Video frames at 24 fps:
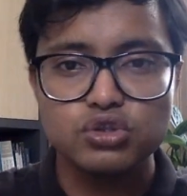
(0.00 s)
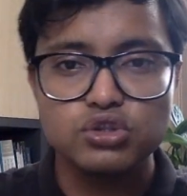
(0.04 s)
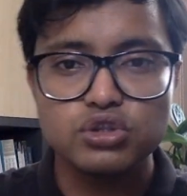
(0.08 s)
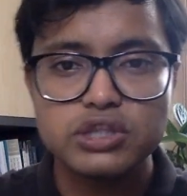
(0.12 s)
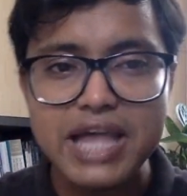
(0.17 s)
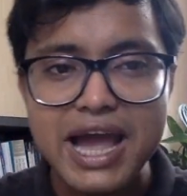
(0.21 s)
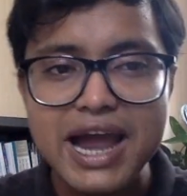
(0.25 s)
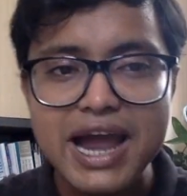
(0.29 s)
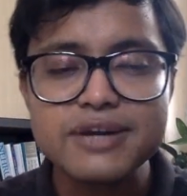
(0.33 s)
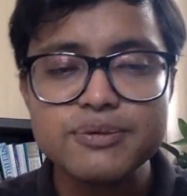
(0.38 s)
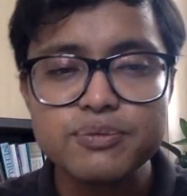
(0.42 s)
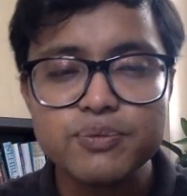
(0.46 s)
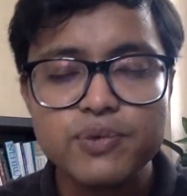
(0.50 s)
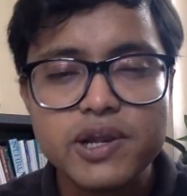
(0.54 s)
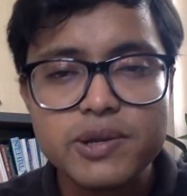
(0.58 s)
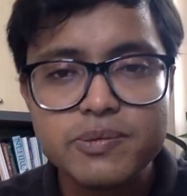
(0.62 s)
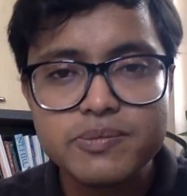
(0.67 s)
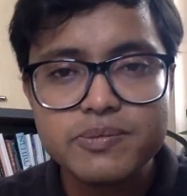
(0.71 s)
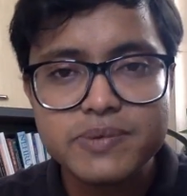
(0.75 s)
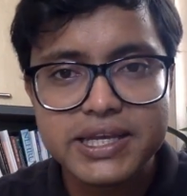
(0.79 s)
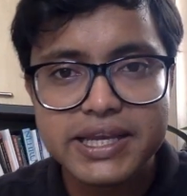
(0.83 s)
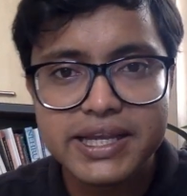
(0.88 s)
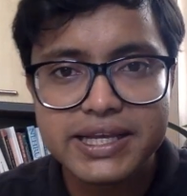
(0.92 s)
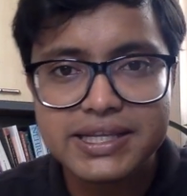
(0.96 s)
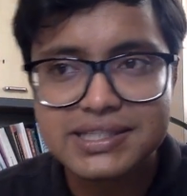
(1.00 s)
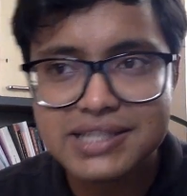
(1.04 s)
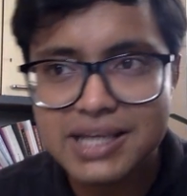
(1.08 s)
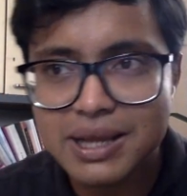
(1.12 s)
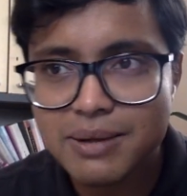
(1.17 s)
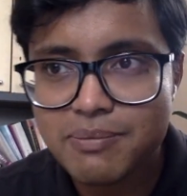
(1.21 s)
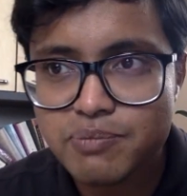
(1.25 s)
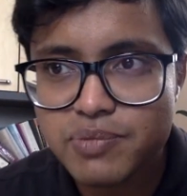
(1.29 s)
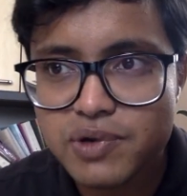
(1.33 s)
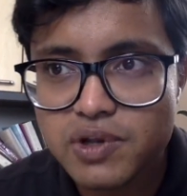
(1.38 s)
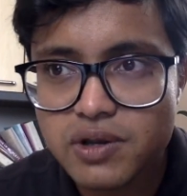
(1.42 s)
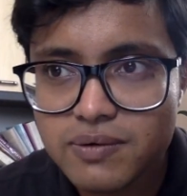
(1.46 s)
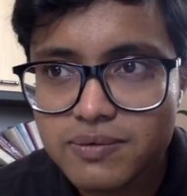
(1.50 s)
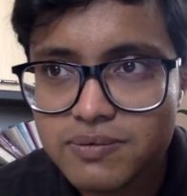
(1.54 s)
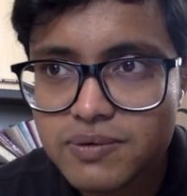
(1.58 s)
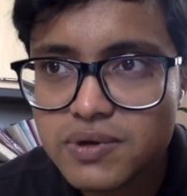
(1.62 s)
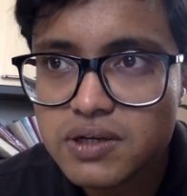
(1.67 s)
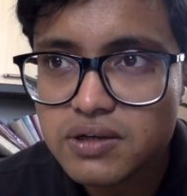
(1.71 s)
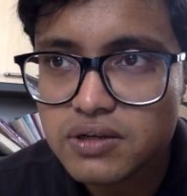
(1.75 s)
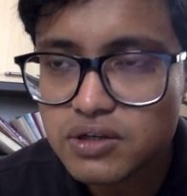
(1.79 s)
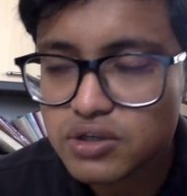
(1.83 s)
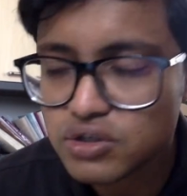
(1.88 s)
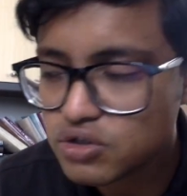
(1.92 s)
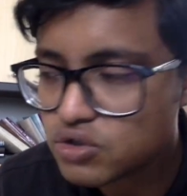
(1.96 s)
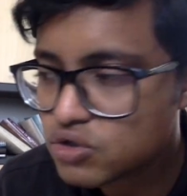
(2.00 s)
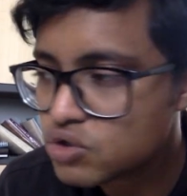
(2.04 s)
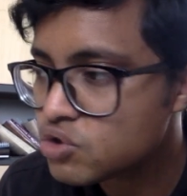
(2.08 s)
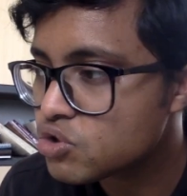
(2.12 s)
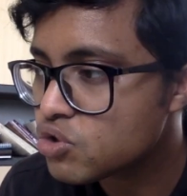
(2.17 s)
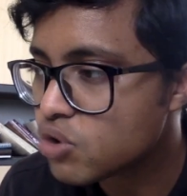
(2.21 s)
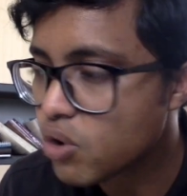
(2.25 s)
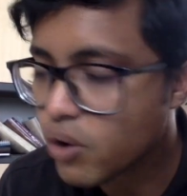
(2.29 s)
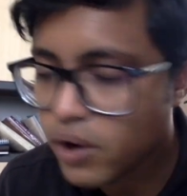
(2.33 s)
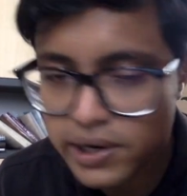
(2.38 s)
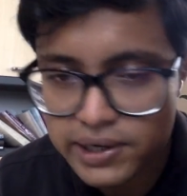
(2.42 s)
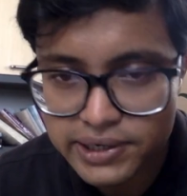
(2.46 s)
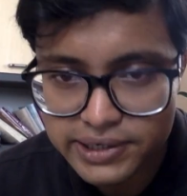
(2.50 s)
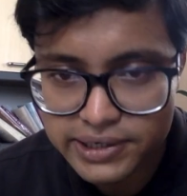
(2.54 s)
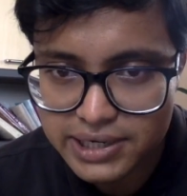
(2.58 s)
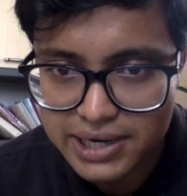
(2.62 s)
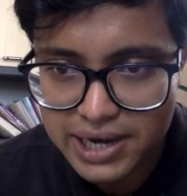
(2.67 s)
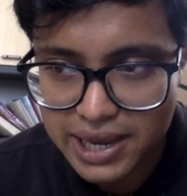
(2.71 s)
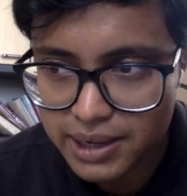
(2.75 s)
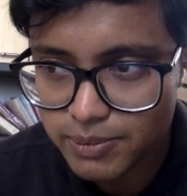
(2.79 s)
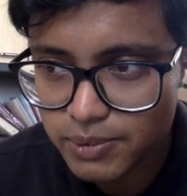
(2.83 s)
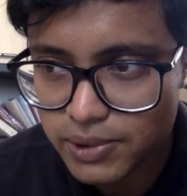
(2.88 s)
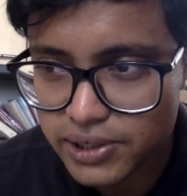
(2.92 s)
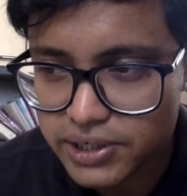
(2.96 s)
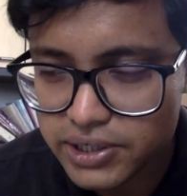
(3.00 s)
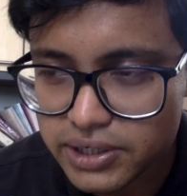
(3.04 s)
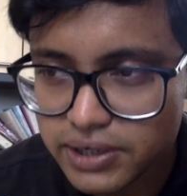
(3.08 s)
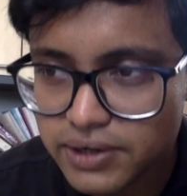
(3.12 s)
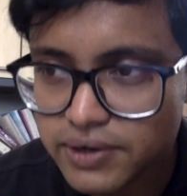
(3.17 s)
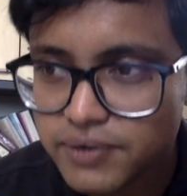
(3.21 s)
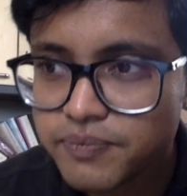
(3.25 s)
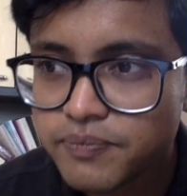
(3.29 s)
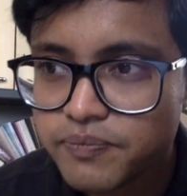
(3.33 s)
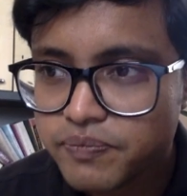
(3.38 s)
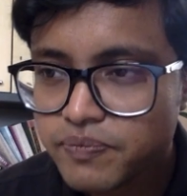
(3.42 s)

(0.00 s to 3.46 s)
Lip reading: that will be an example of a joint liability.